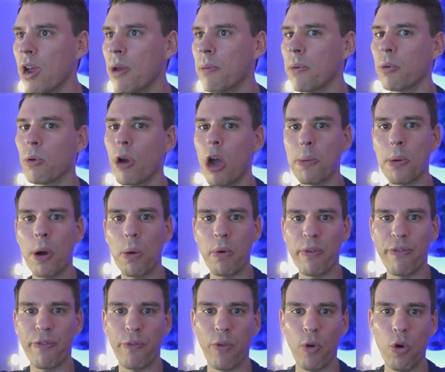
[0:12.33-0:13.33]
a robot
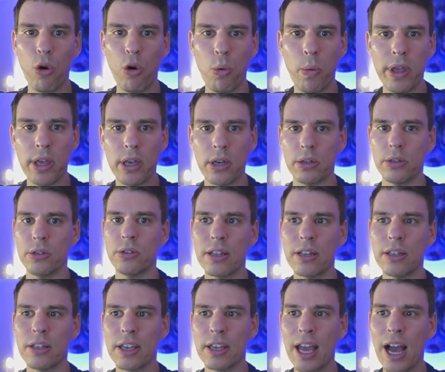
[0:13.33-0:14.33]
with four
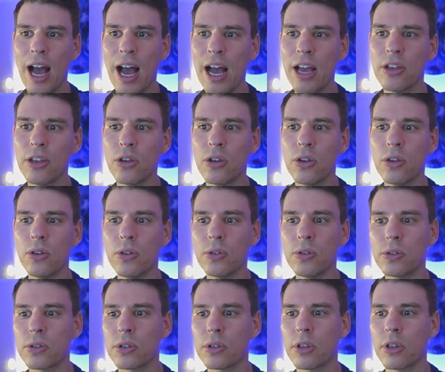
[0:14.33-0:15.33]
wheels, you can't
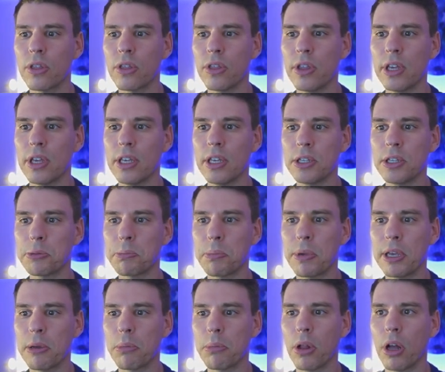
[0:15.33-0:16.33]
use these
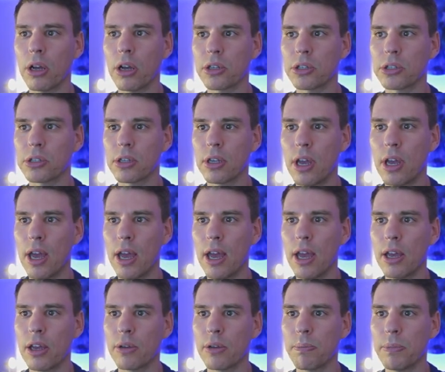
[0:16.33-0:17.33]
pink blocks
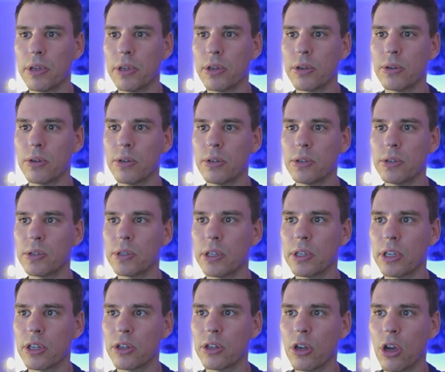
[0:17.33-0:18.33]
because
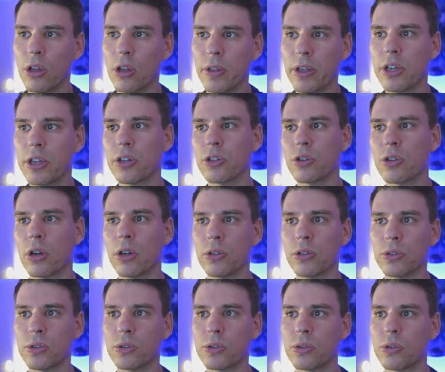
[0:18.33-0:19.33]
it can only
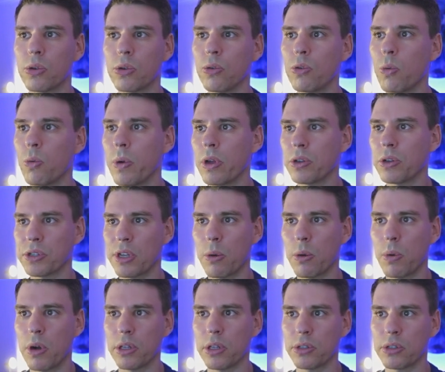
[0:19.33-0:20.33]
controls two wheels
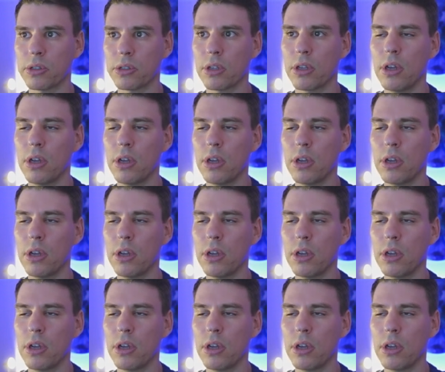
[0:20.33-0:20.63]
at once.